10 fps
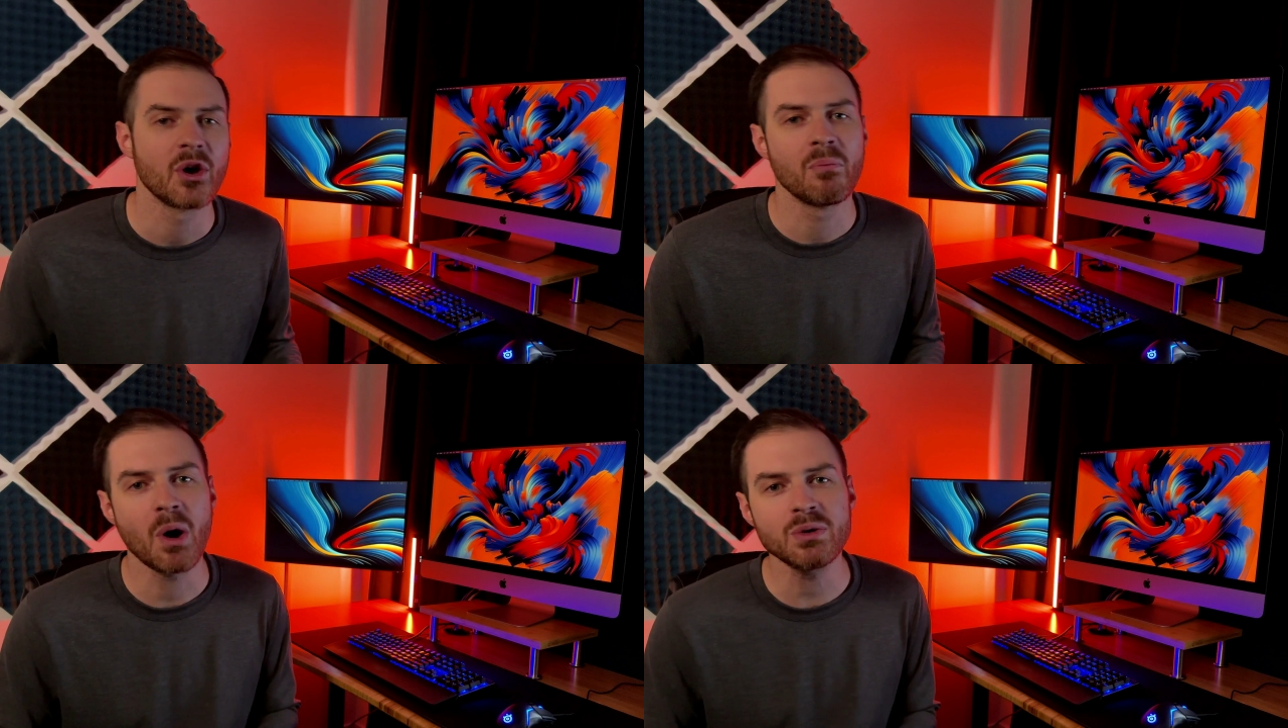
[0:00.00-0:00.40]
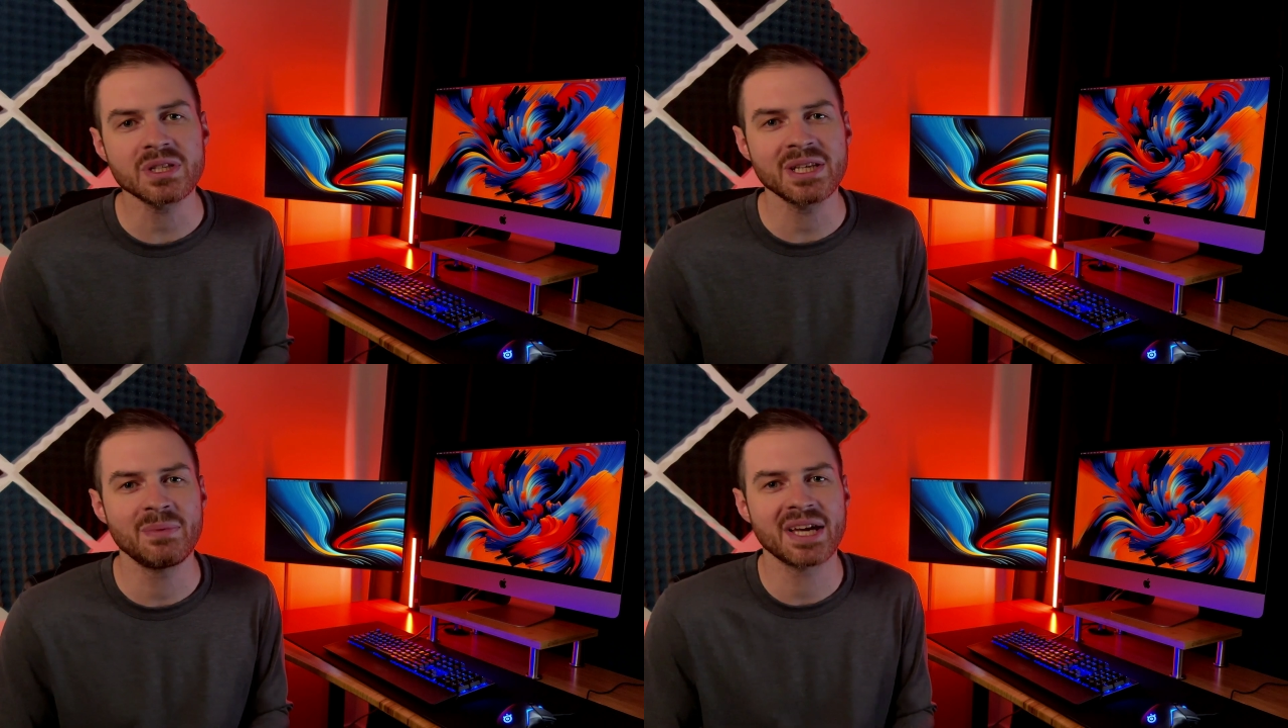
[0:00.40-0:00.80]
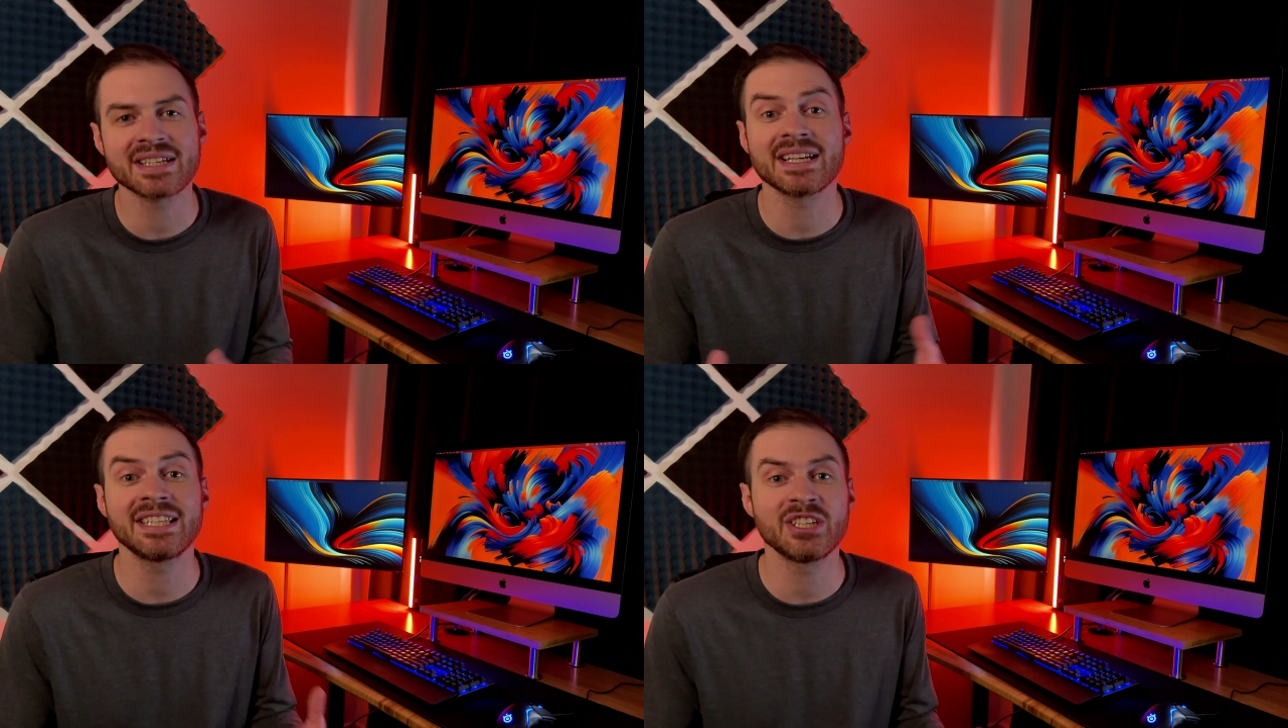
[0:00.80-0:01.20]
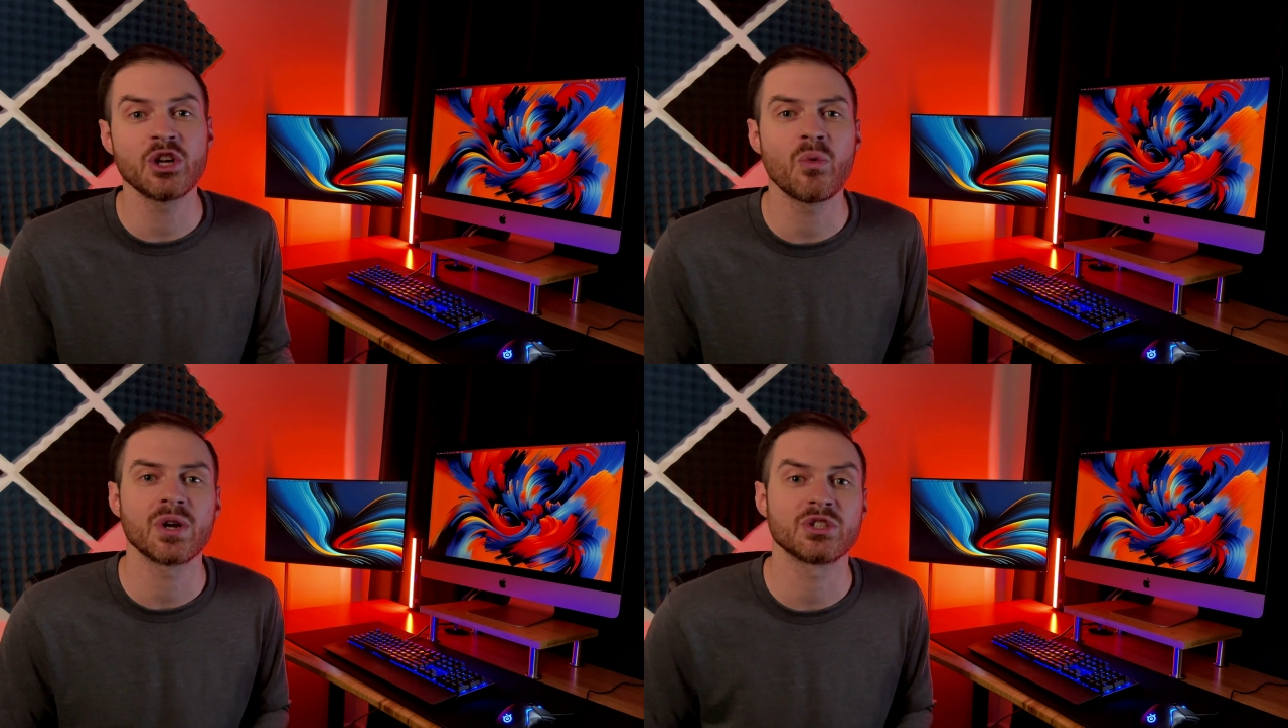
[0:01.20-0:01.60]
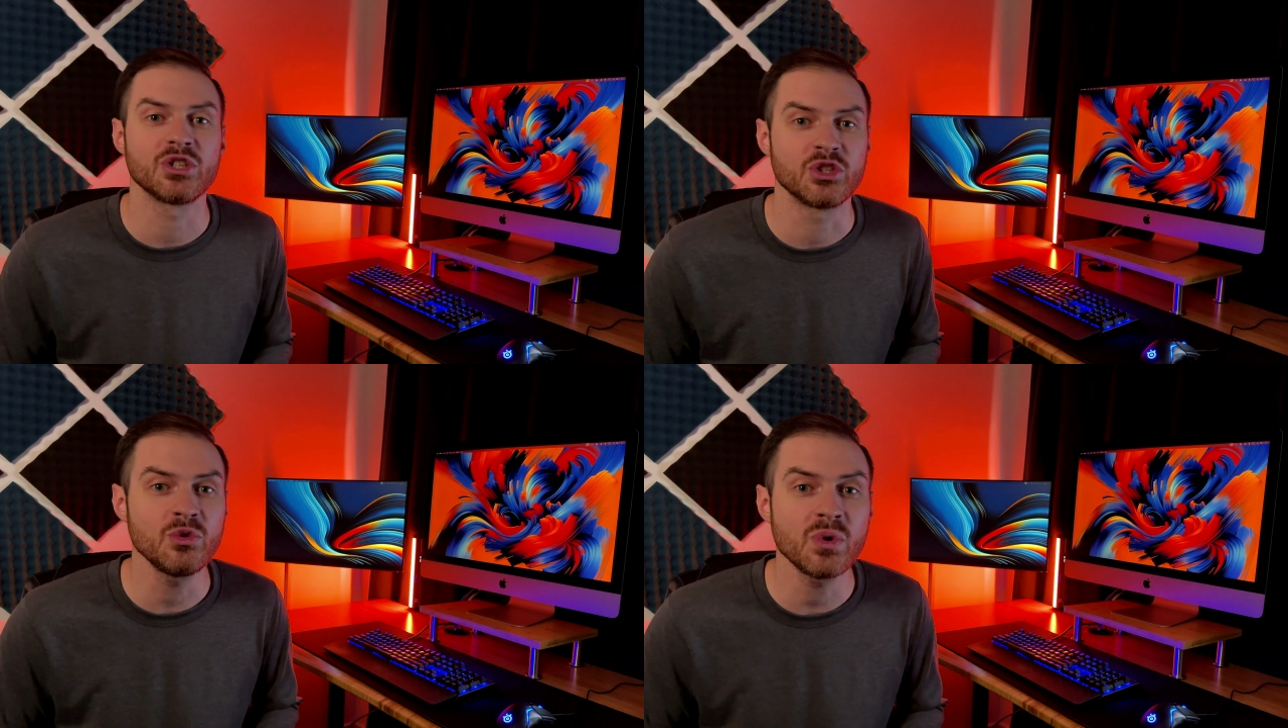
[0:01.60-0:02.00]
mostly because I didn't know what to
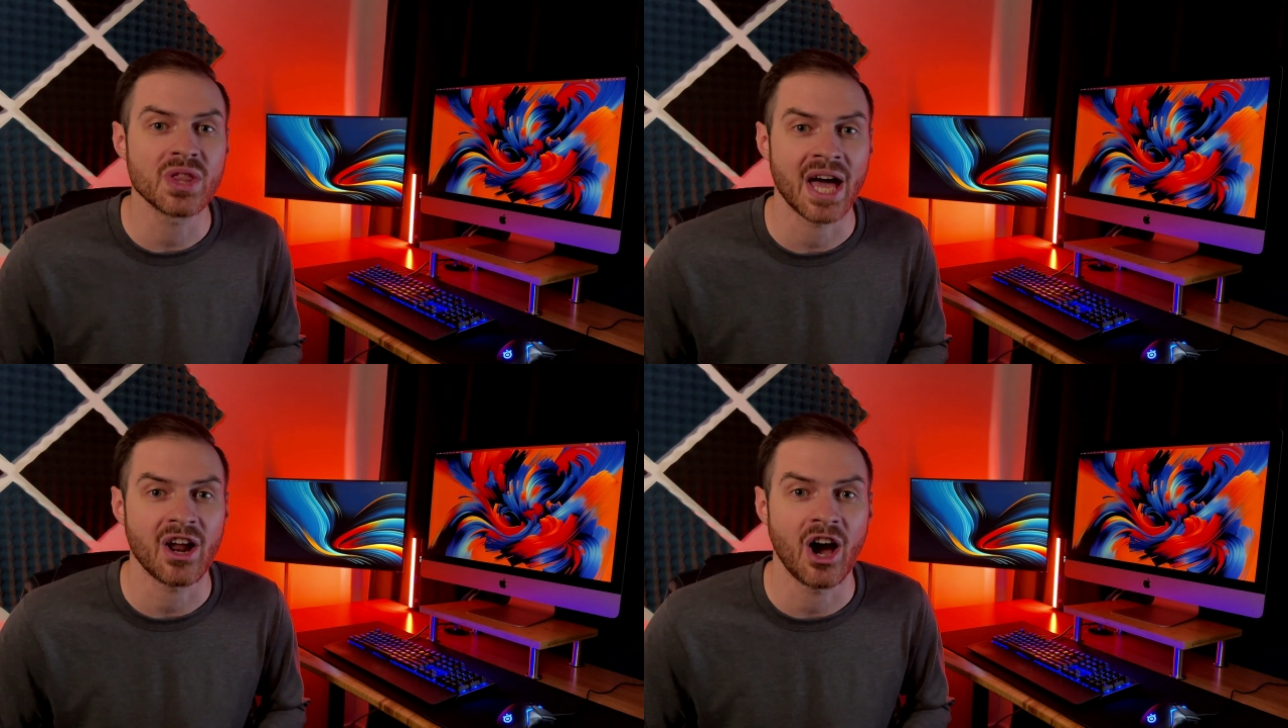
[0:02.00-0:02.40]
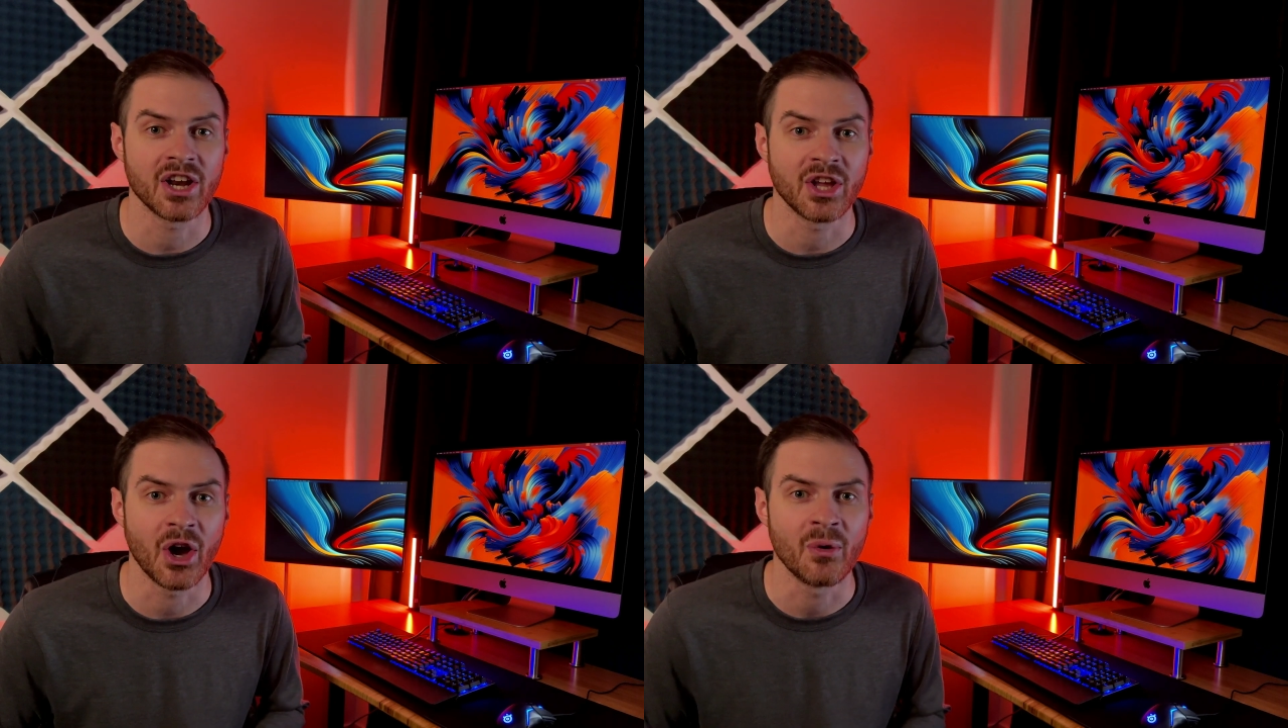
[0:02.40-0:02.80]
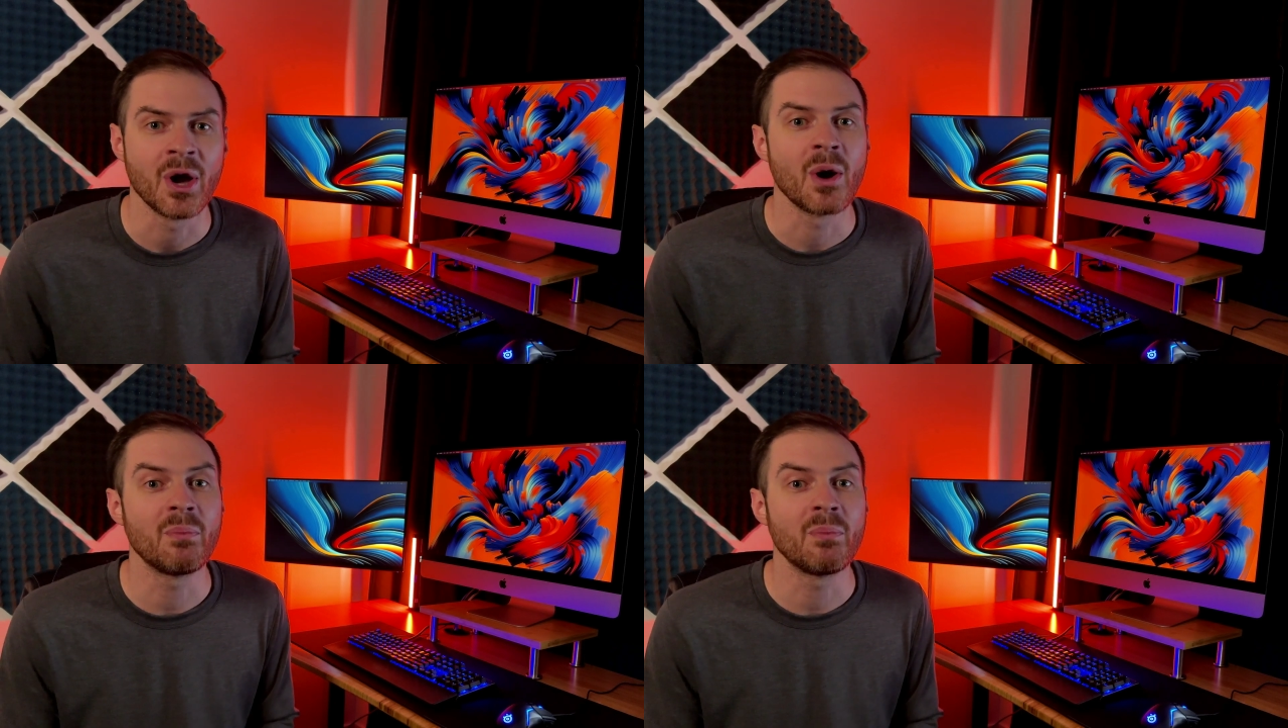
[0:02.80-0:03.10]
do with that audio.